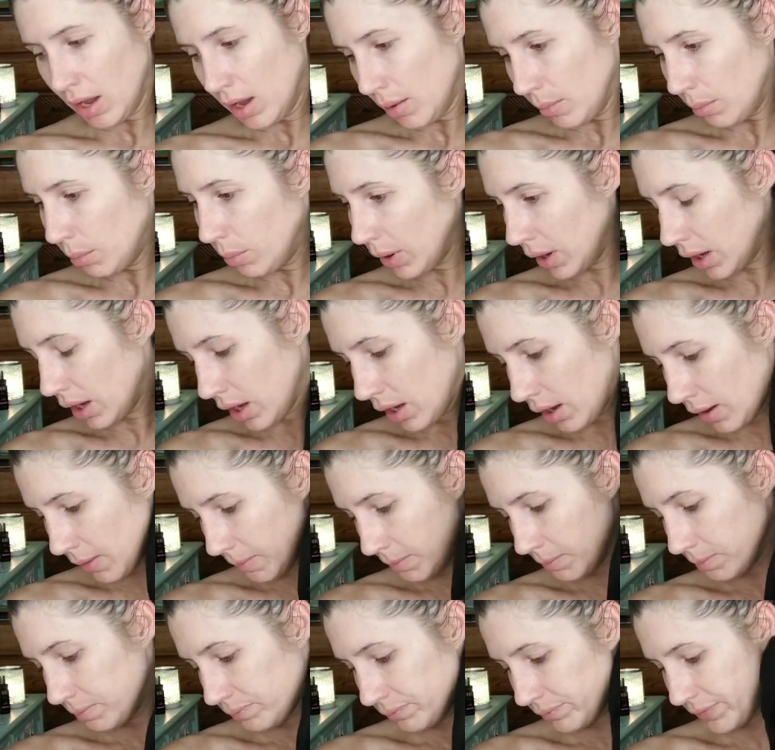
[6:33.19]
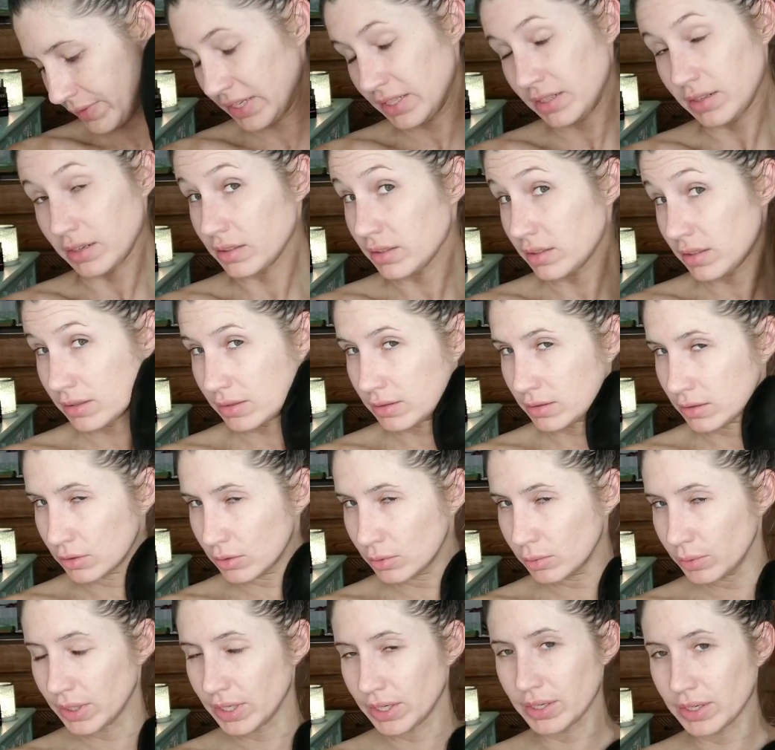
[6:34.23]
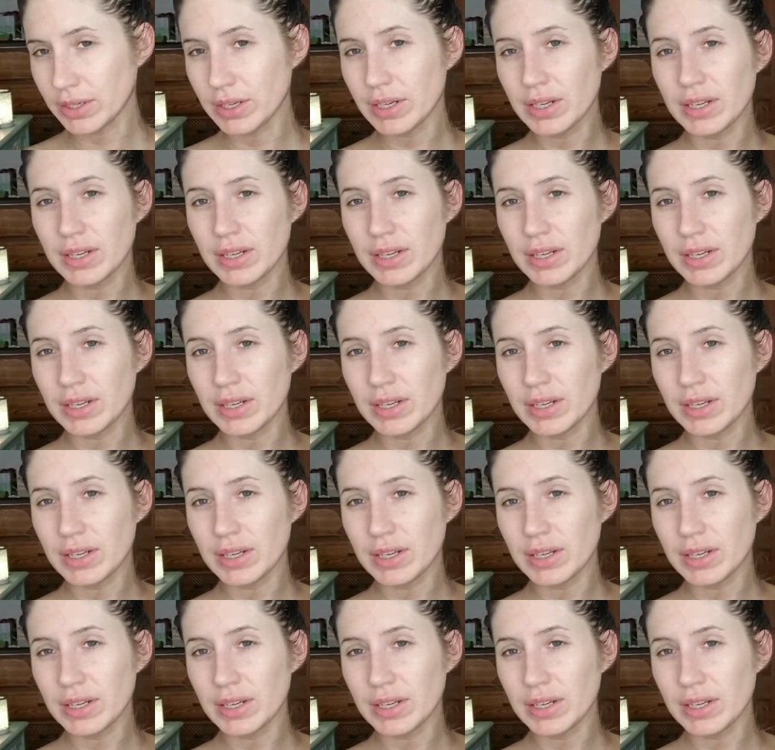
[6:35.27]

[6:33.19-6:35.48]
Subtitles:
But it does look a little weird